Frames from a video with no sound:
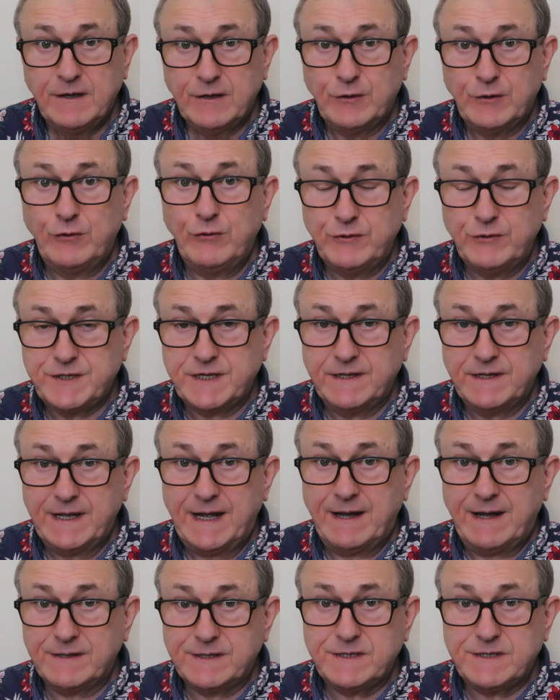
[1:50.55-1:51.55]
causing
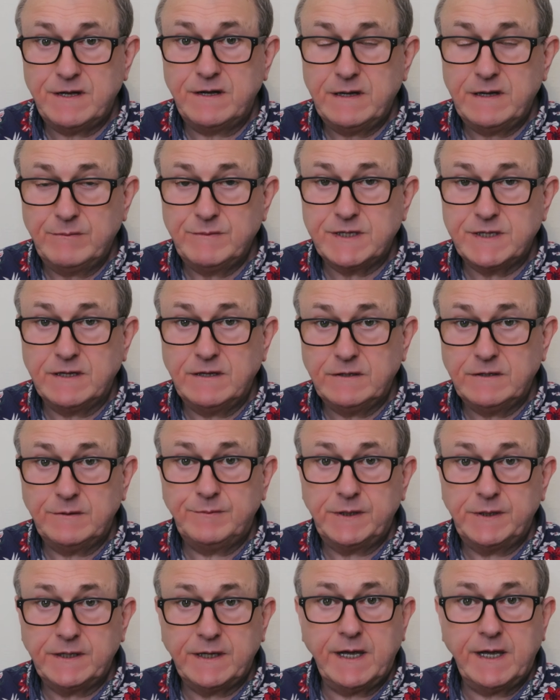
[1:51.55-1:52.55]
at times a little
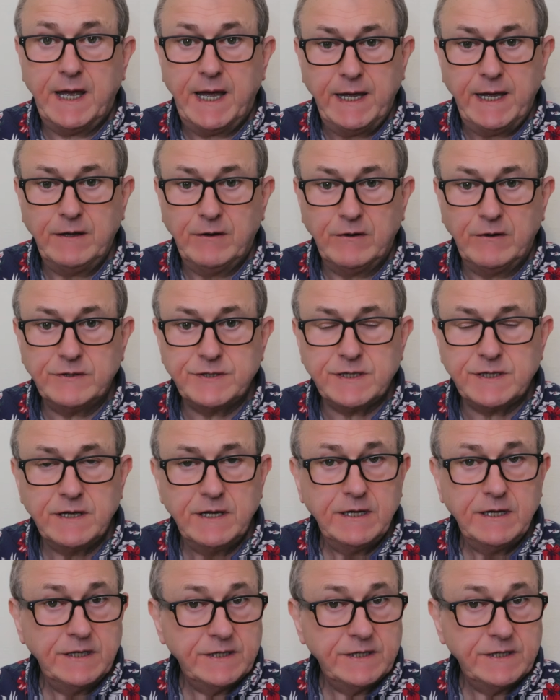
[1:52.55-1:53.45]
bit of chaos,